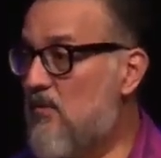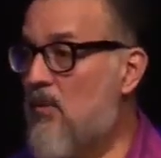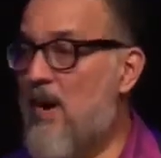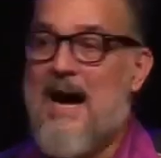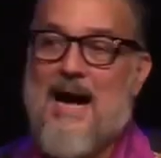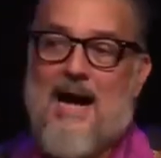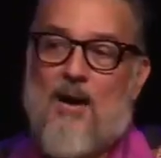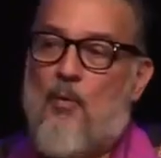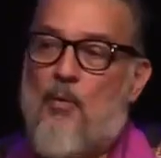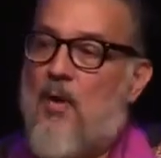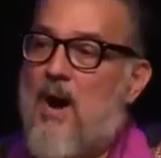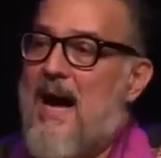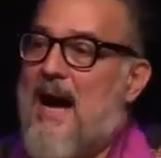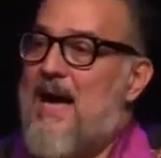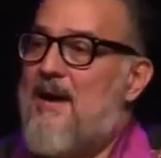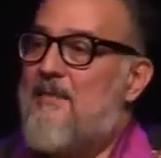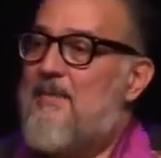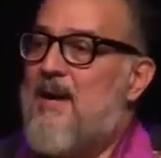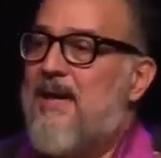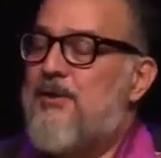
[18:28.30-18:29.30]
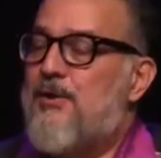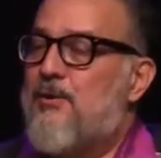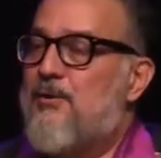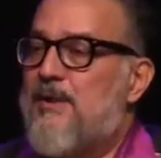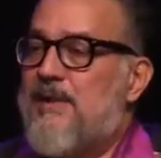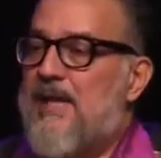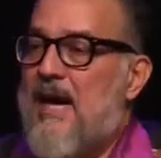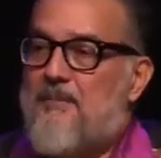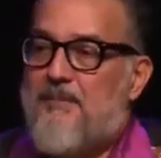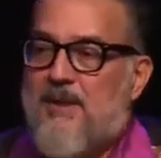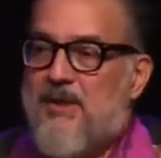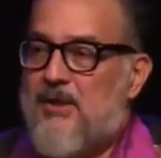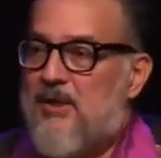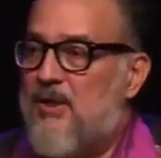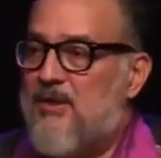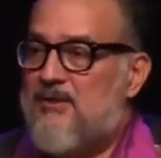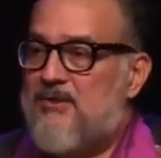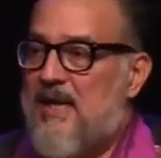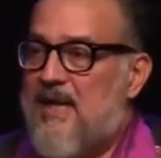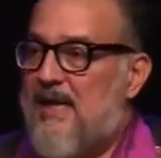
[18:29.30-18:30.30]
Why, why am I doing that?
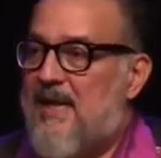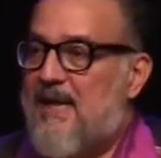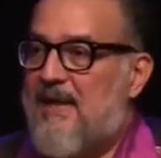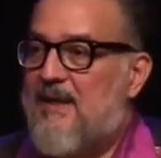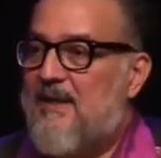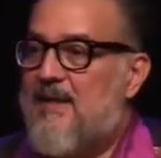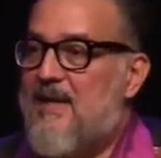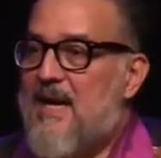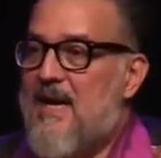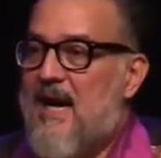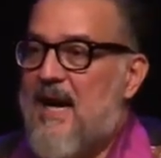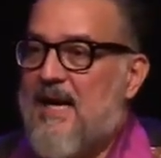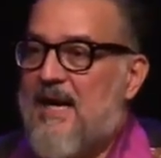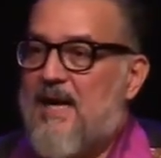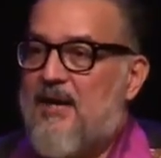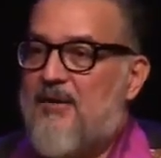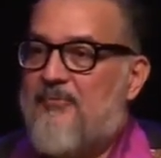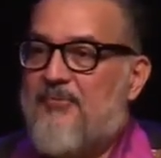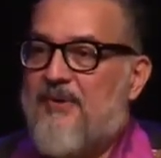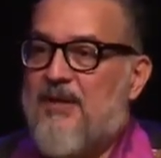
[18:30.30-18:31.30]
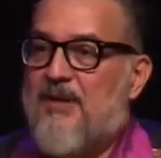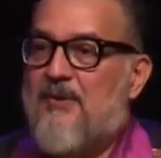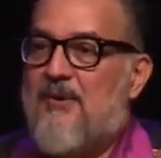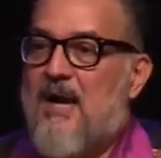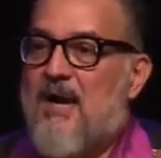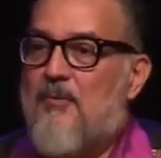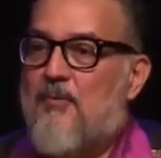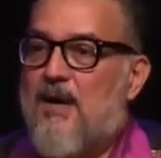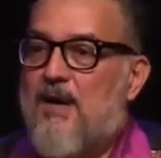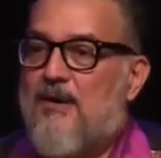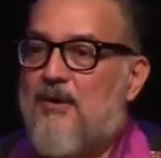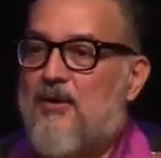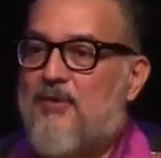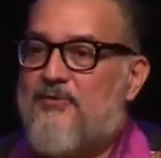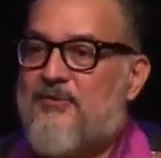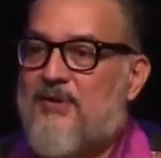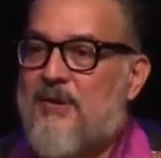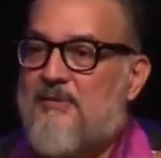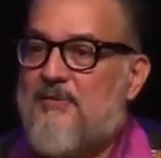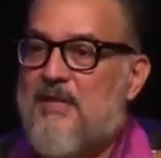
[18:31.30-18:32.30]
Because I gotta, I gotta figure out where
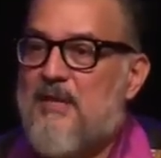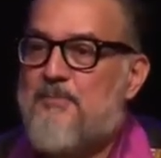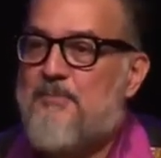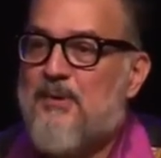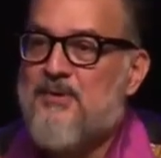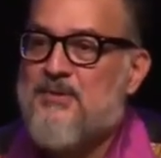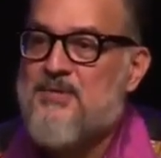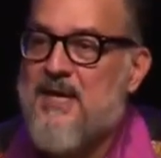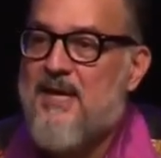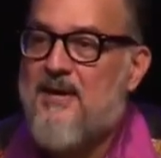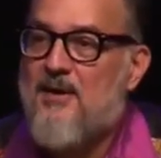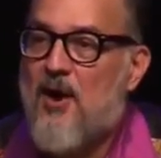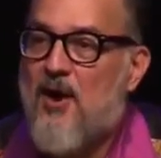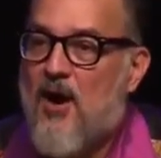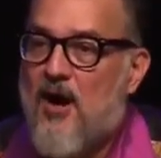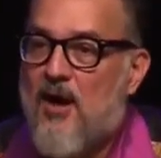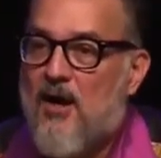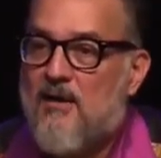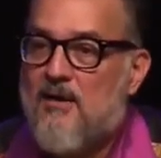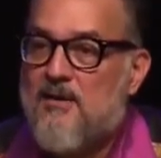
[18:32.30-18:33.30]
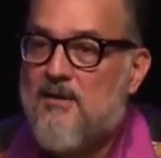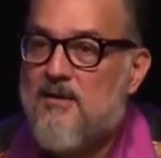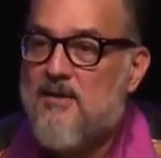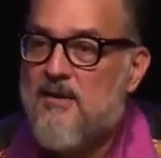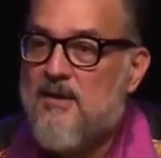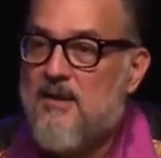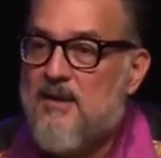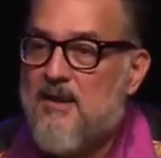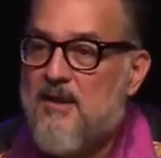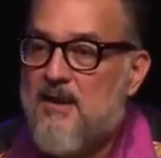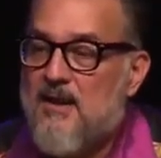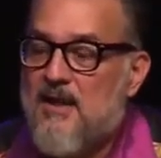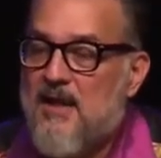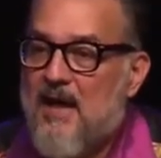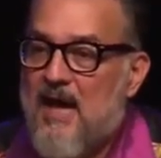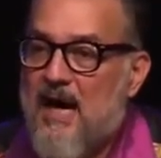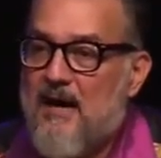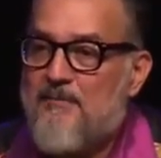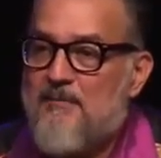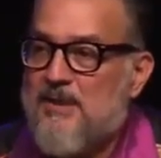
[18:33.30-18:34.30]
those 70% are.
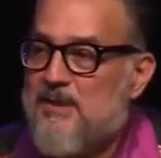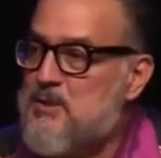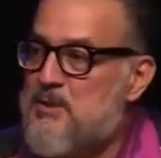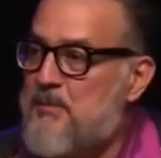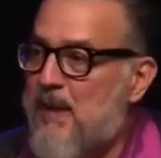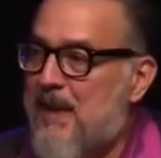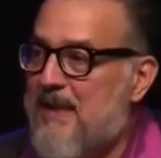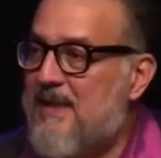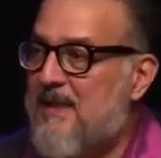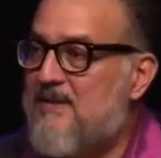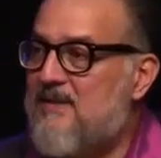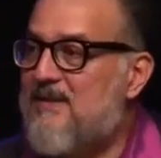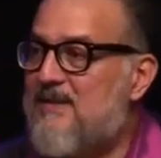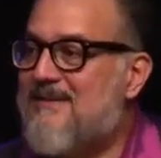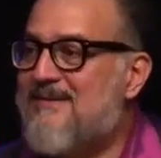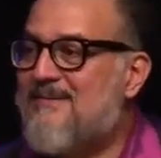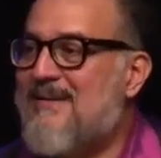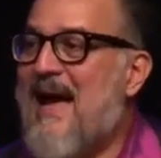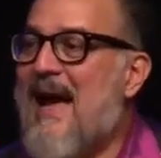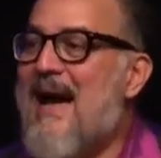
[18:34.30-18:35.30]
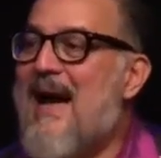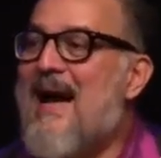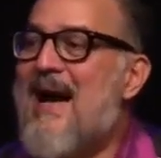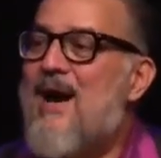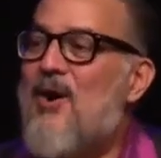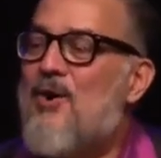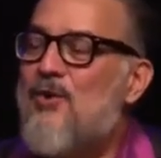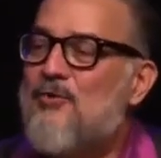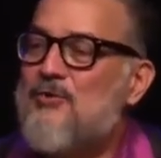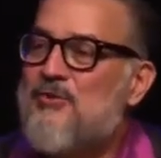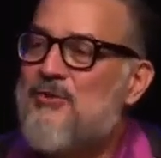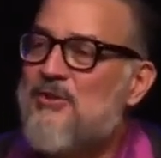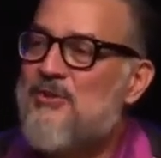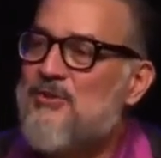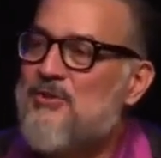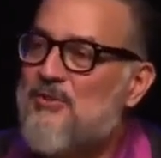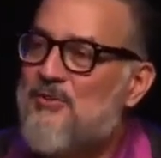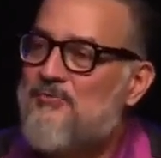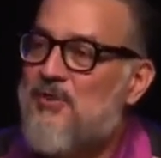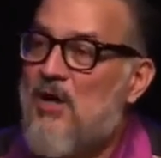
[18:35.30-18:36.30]
I've been spending
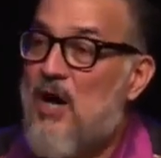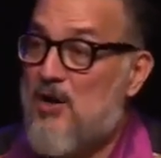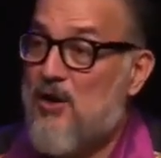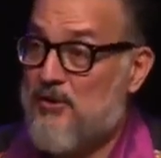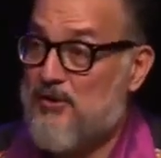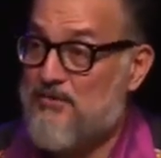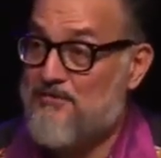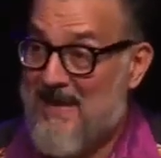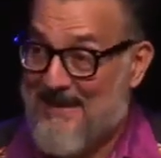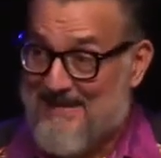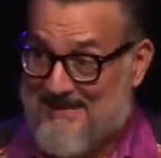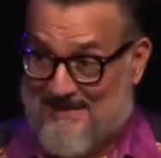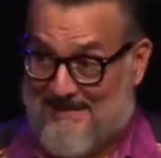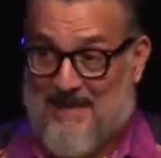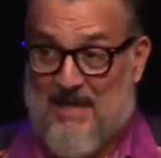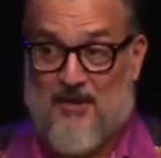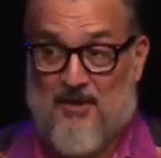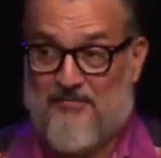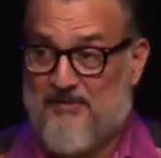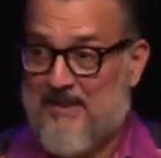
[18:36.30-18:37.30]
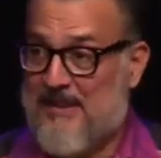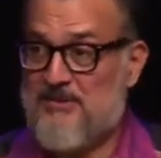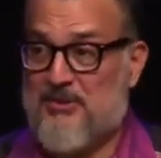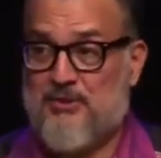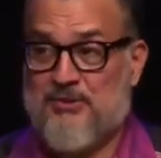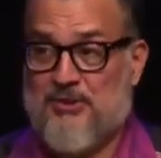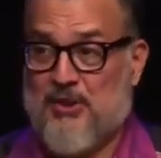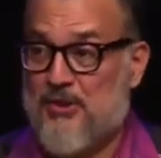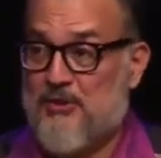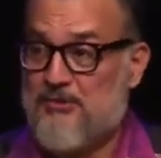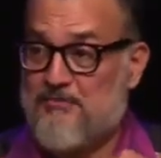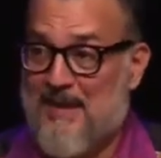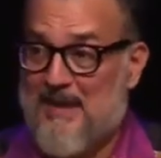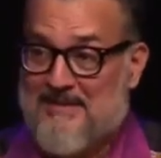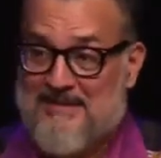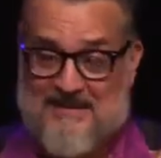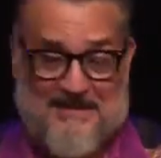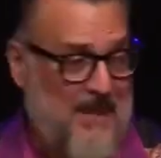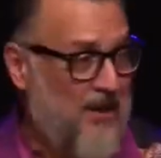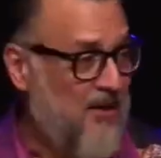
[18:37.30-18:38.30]
thousands of dollars myself, not the church,
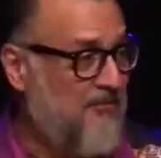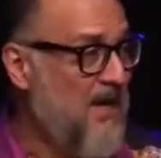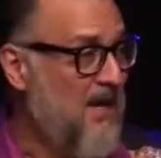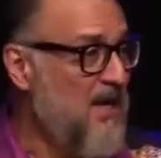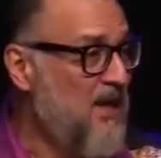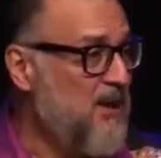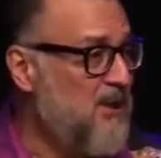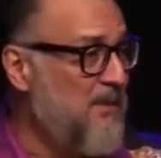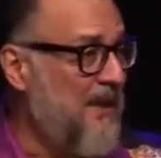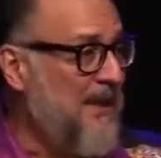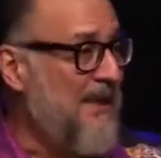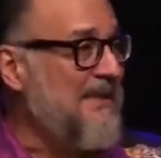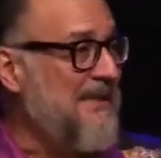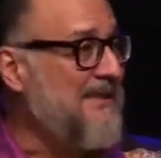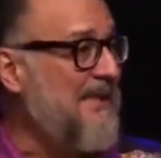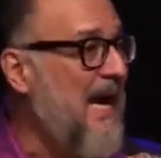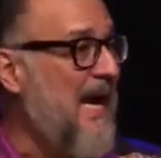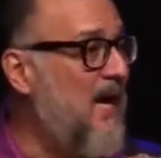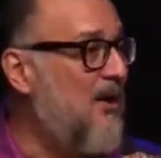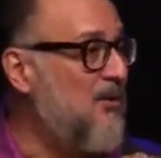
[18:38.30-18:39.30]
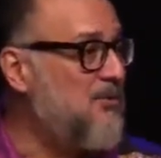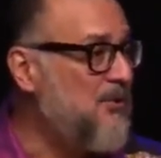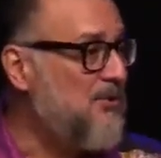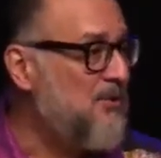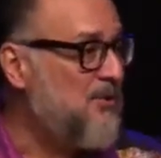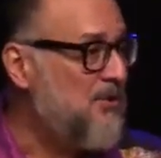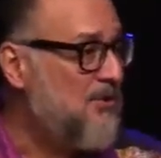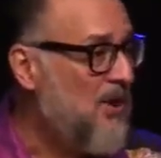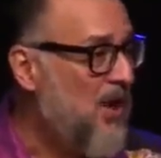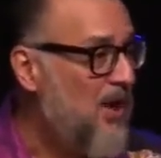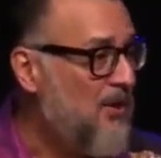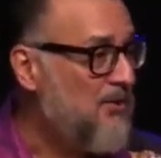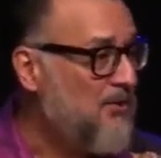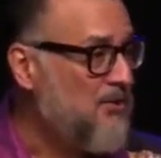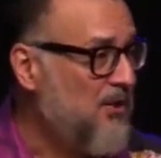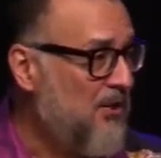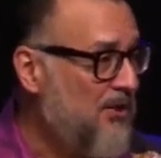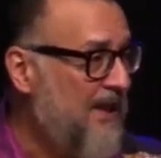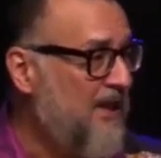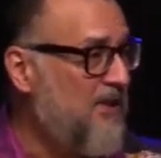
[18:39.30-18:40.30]
myself, spending thousands of
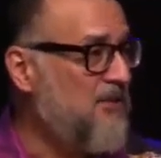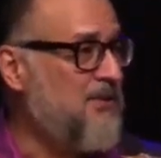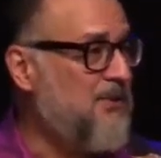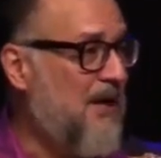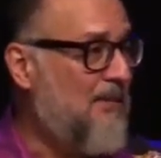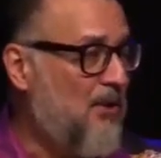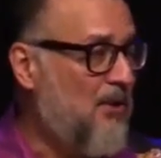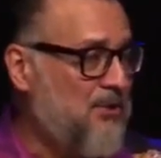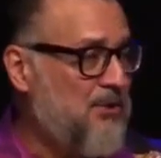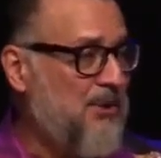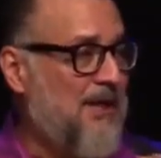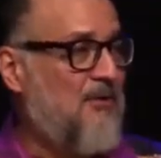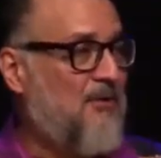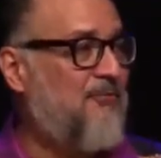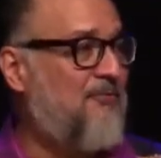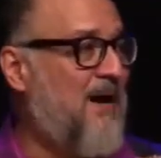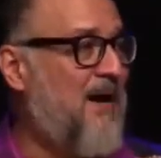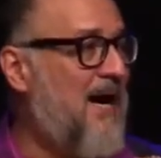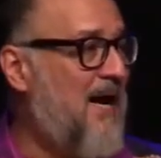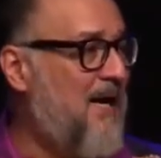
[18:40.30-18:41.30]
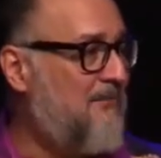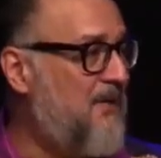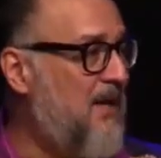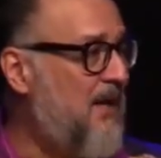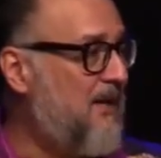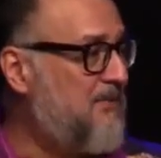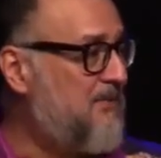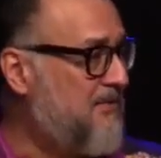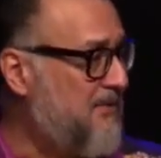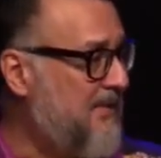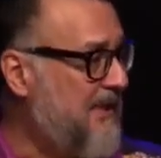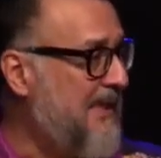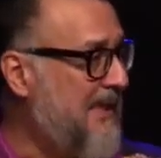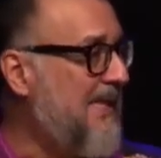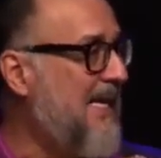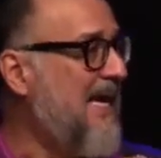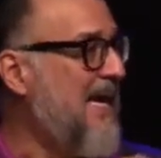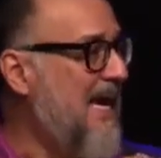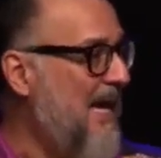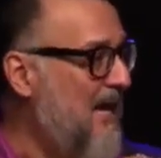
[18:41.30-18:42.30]
dollars on airtime on Channel
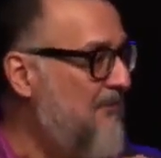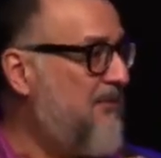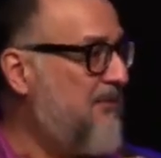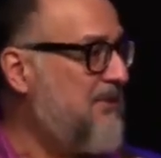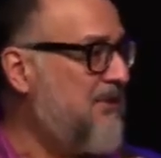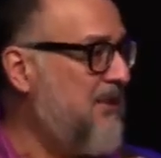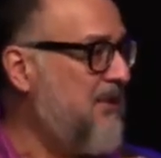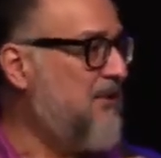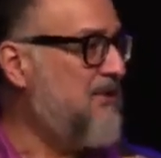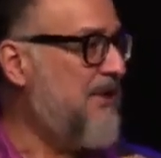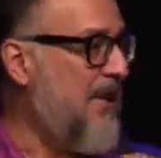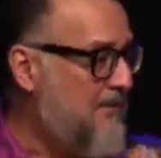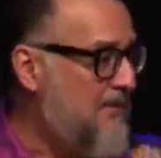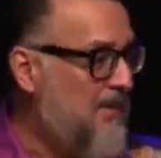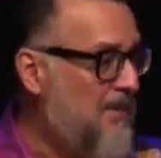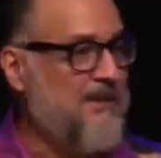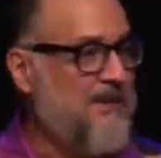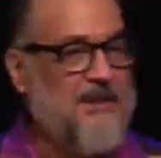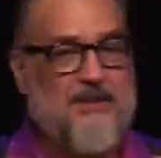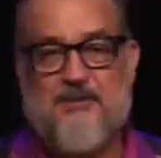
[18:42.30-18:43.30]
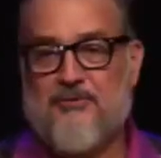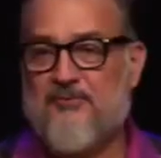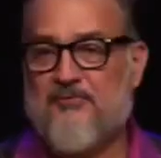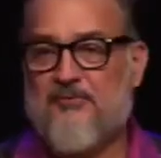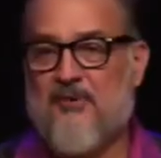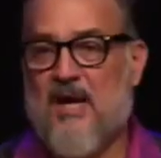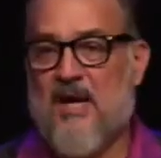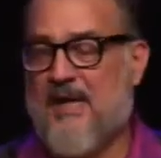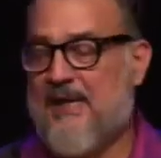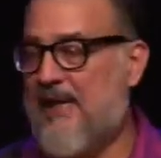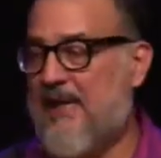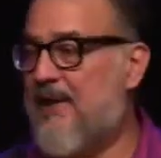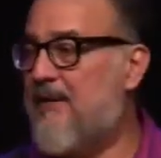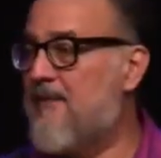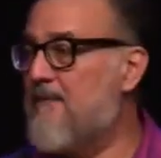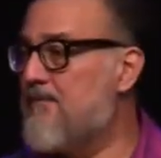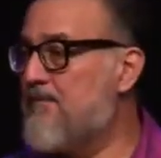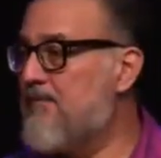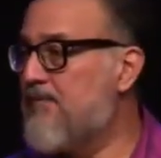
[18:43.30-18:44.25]
5.3 every single day, Monday through Friday.